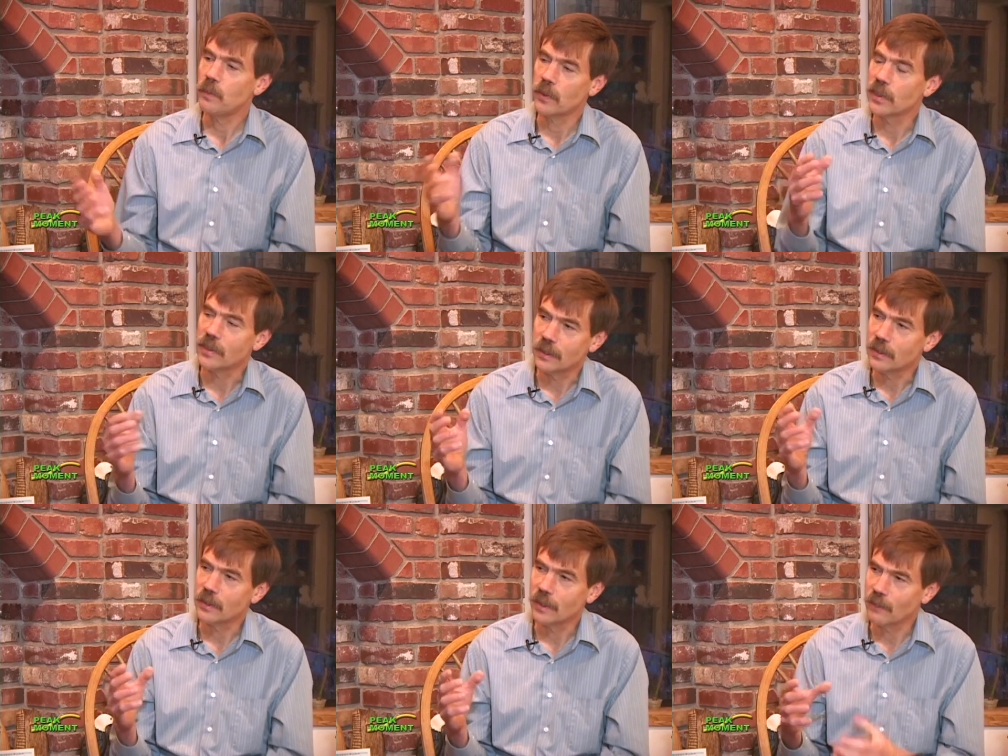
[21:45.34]
people can,
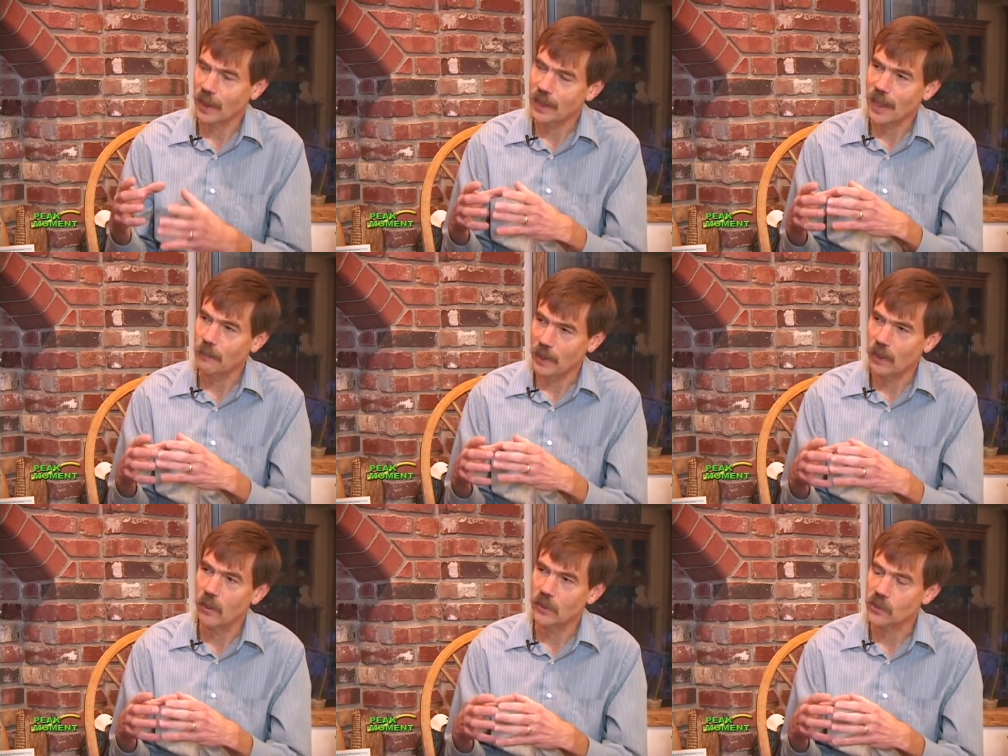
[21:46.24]
if they get that
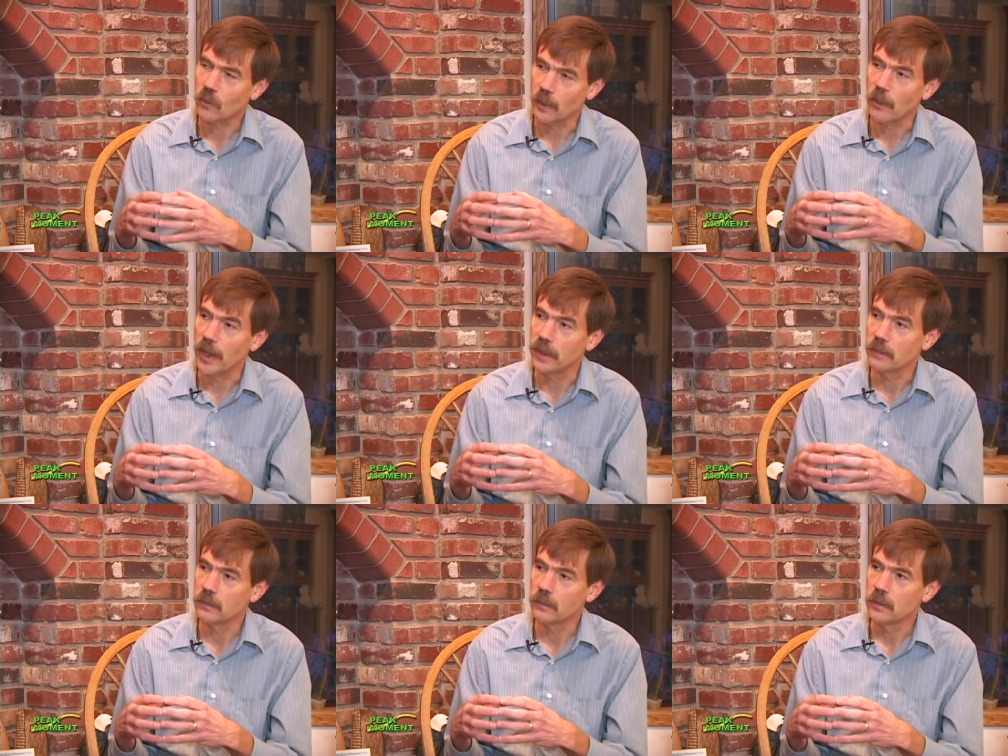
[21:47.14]
peak oil story right.
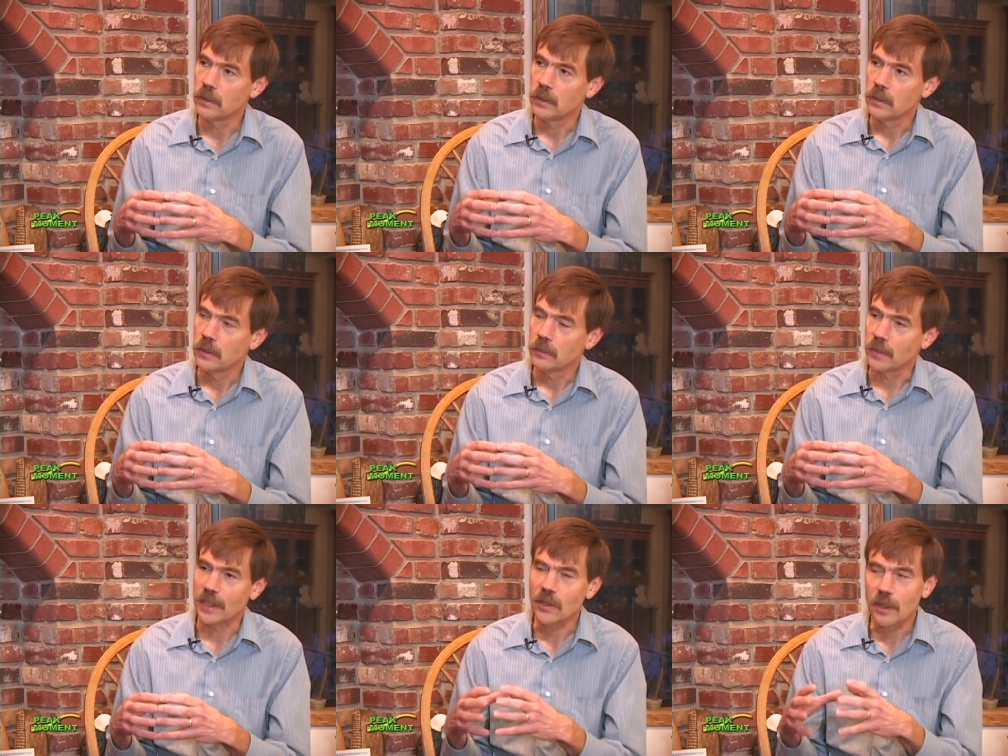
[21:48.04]

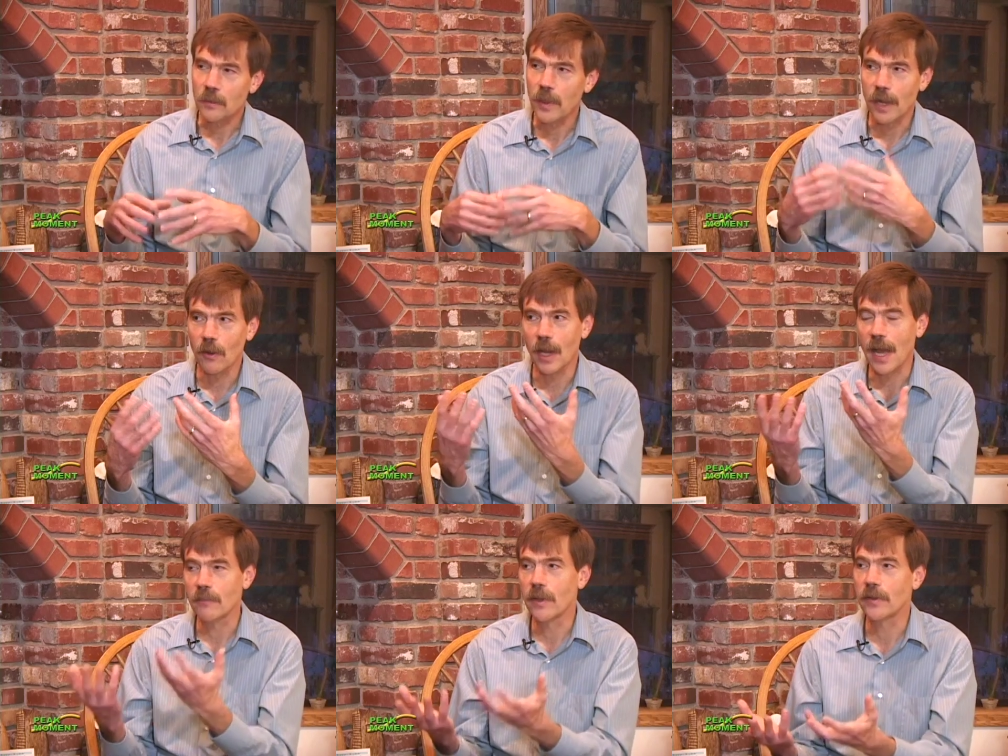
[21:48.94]
But that's going to apply to a
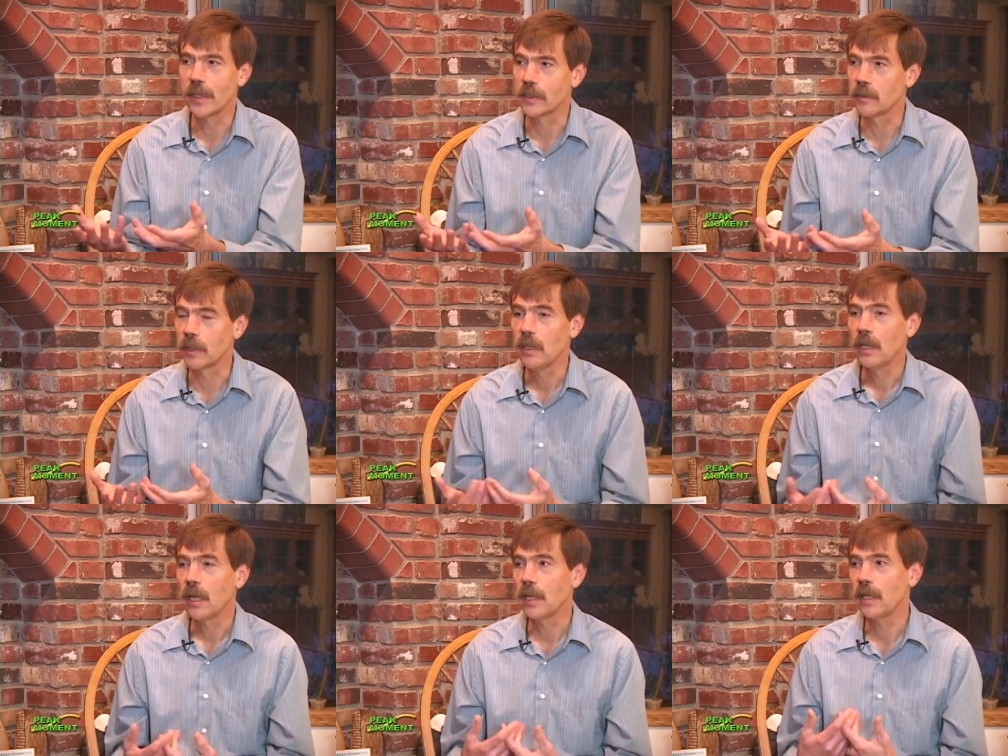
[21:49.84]
lot of other things. I mean,
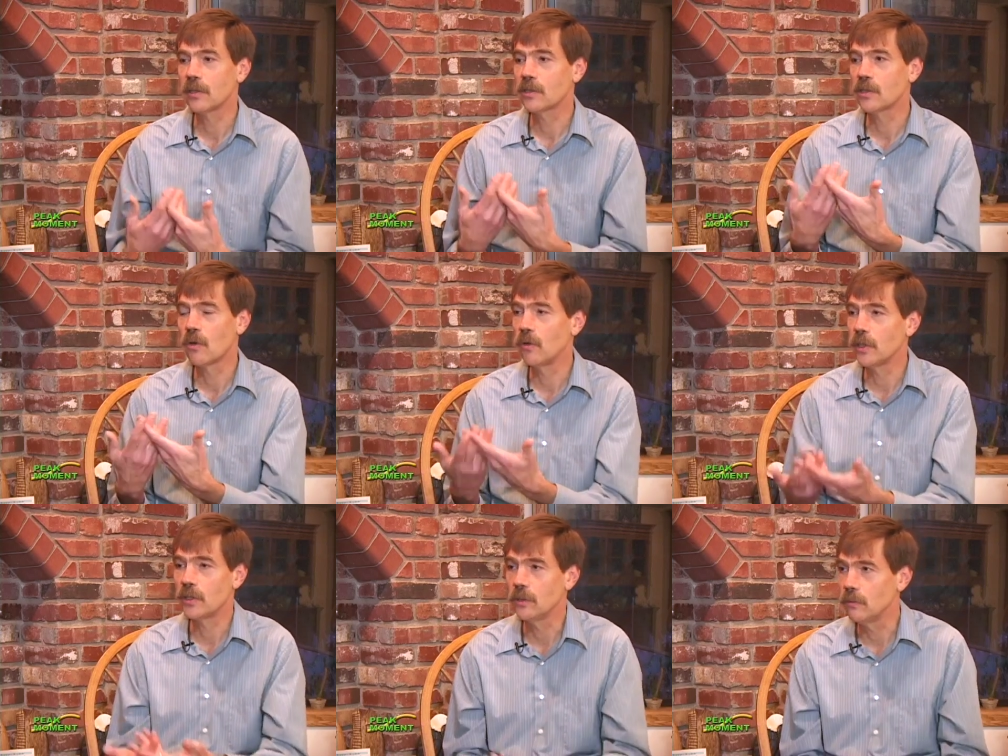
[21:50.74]
and then there's this whole
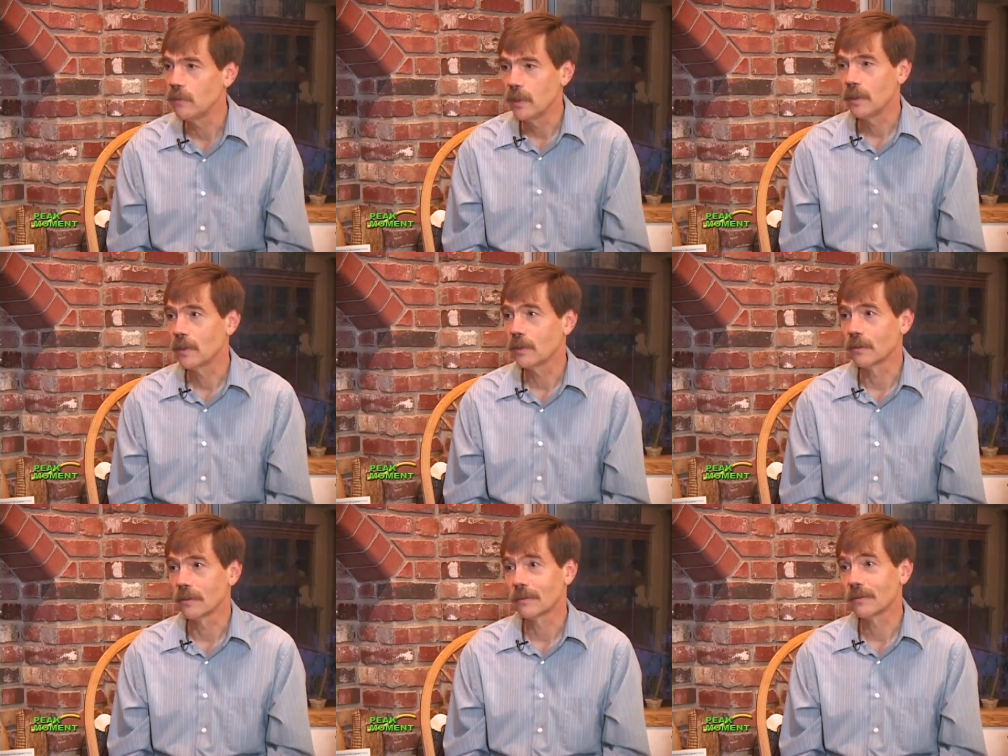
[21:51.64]
issue of, you know,
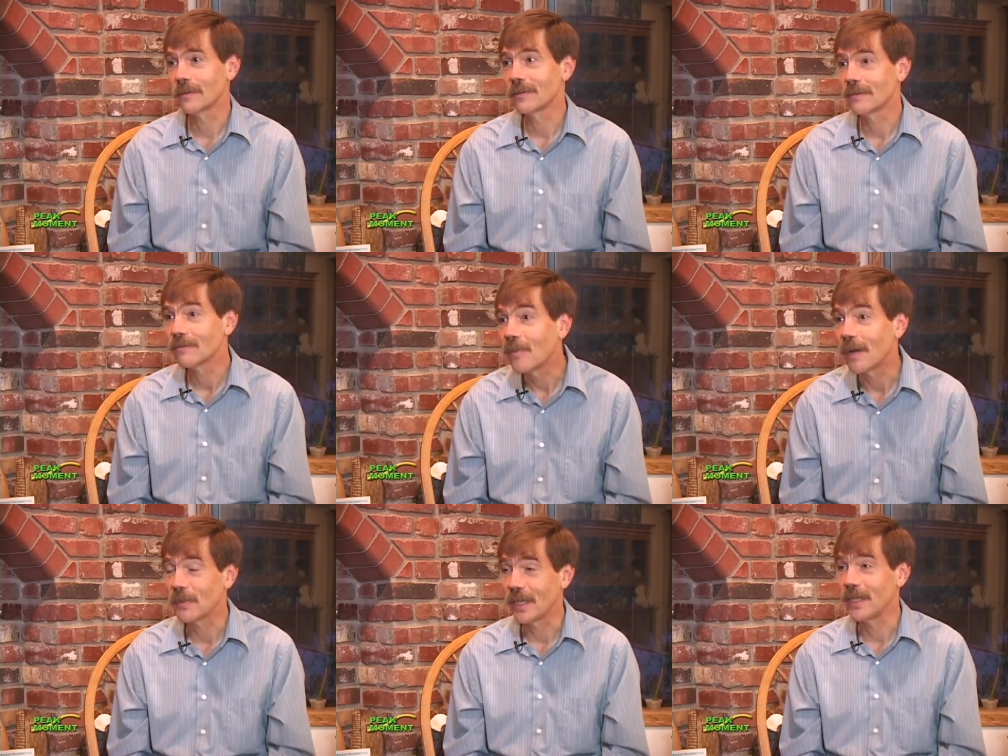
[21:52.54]

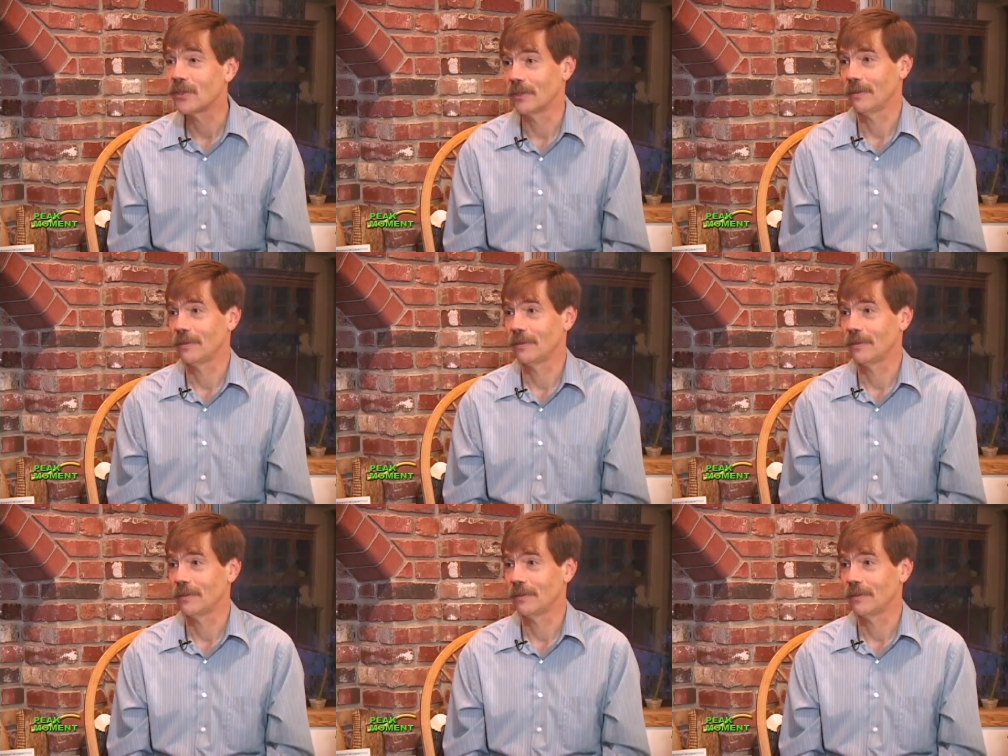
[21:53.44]
population